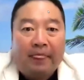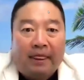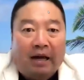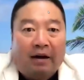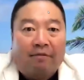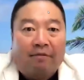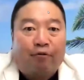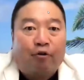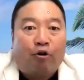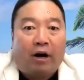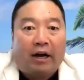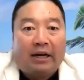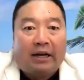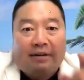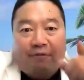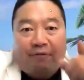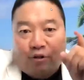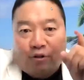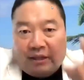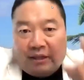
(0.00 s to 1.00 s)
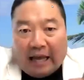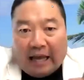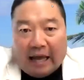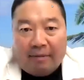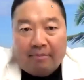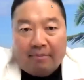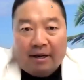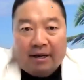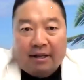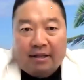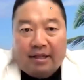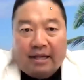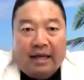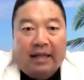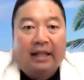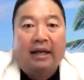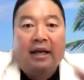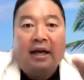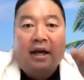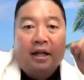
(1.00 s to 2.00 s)
Therefore, I devote 10 minutes
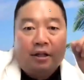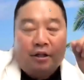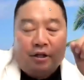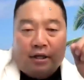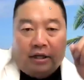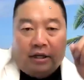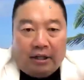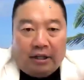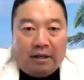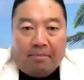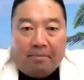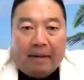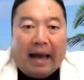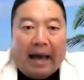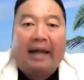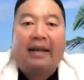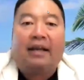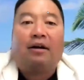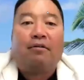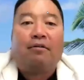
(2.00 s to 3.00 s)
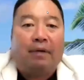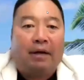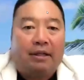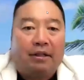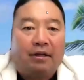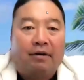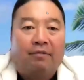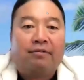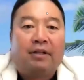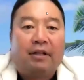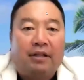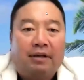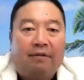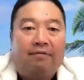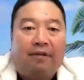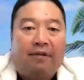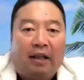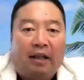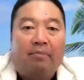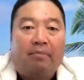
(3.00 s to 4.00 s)
daily to the demanding of myself the
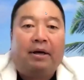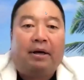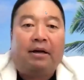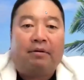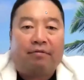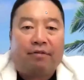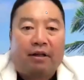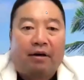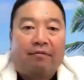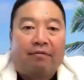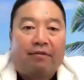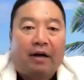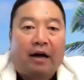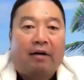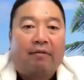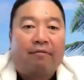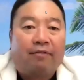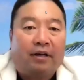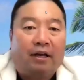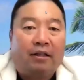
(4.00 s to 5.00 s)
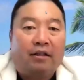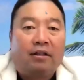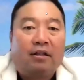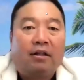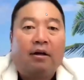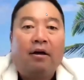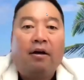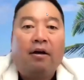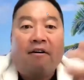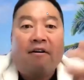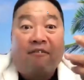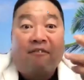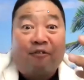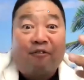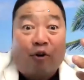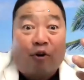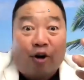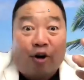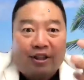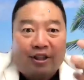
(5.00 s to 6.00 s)
development of self-confidence.
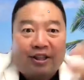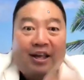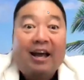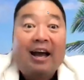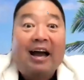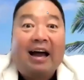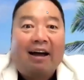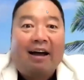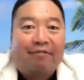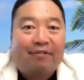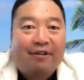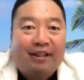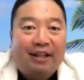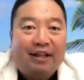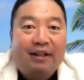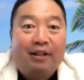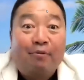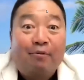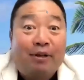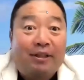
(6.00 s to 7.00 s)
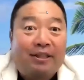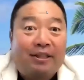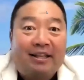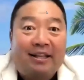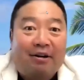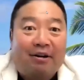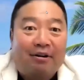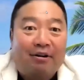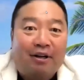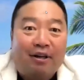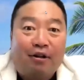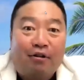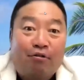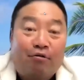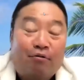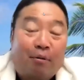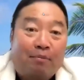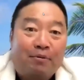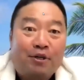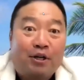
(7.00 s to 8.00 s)
Fourth, I have clearly written down a
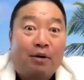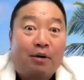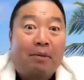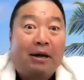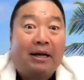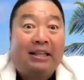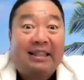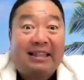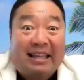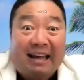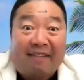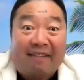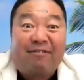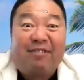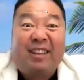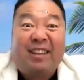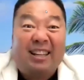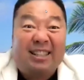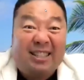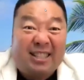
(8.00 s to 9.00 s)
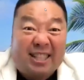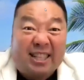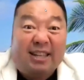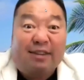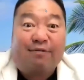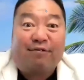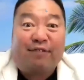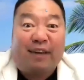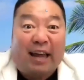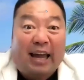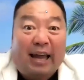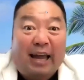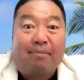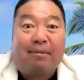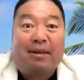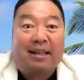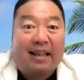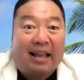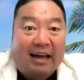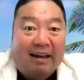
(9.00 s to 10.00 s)
description of my definite chief aim
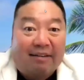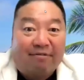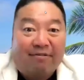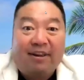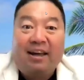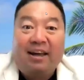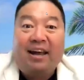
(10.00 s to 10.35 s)
in life,